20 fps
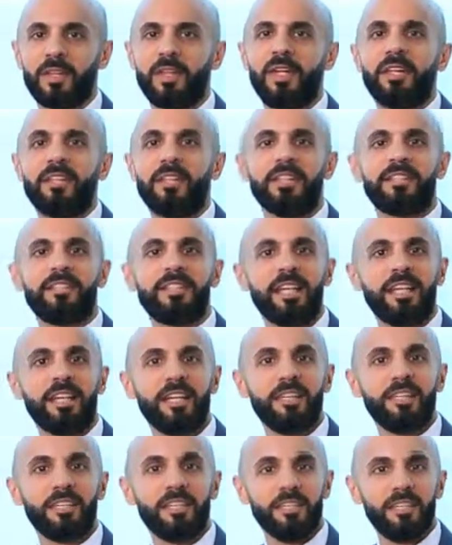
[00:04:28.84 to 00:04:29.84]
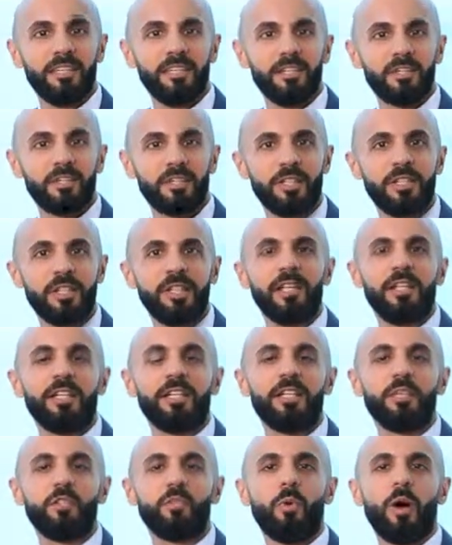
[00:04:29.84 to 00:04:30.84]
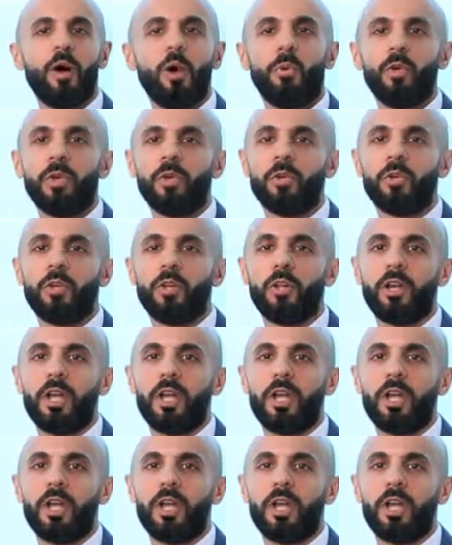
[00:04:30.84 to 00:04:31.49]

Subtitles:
The second condition is what we call